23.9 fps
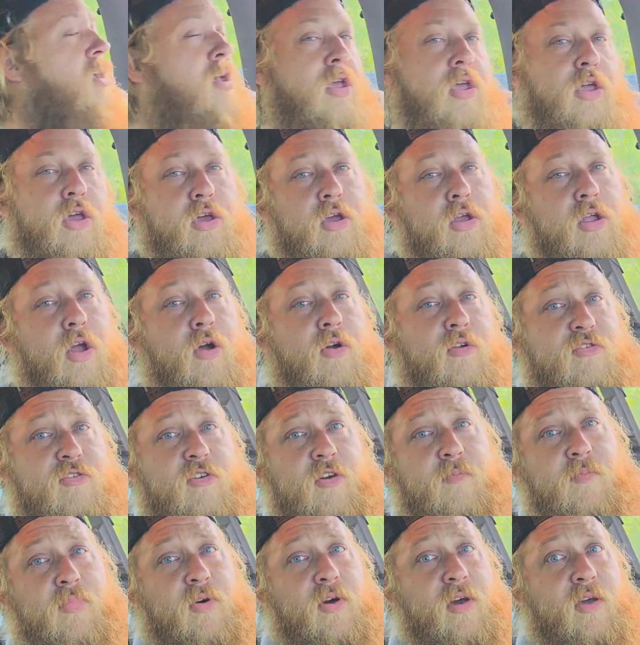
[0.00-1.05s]
you know, it's
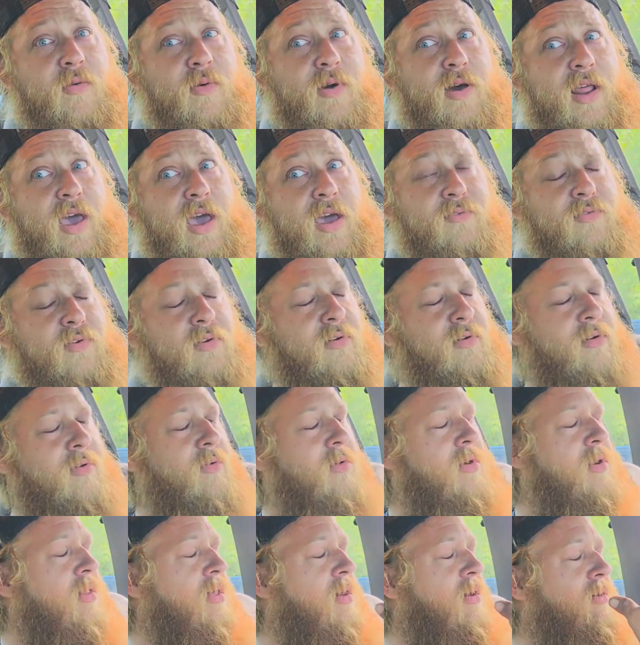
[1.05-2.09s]
your boy whatever,
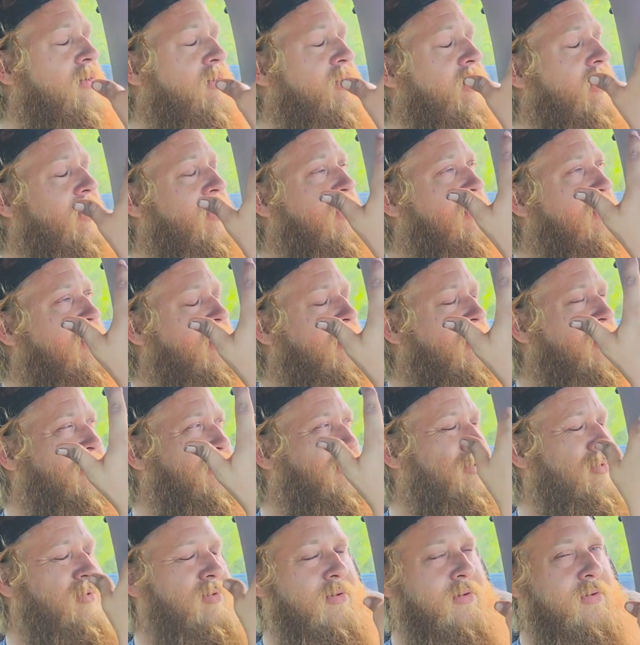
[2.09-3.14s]
one of those things. You know,
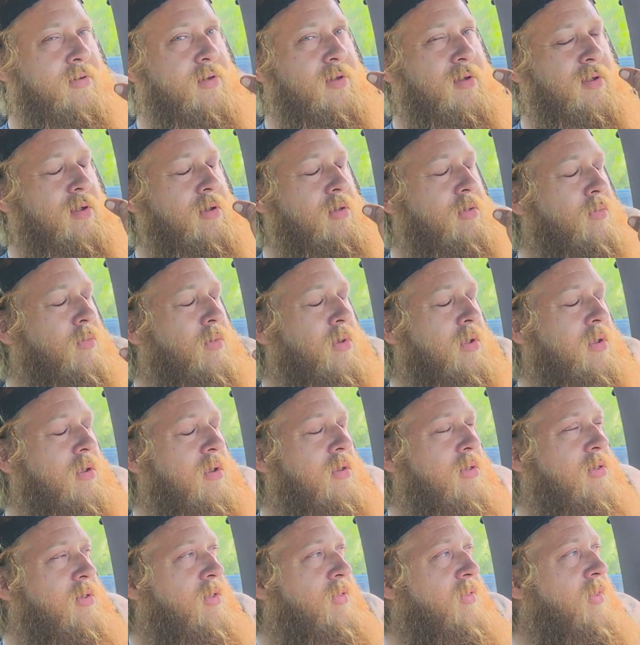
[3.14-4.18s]
it is what it
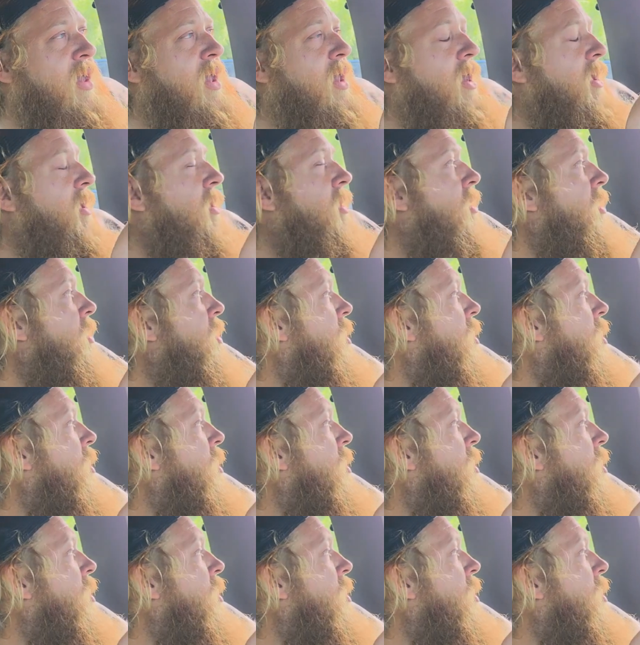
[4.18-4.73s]
is on that.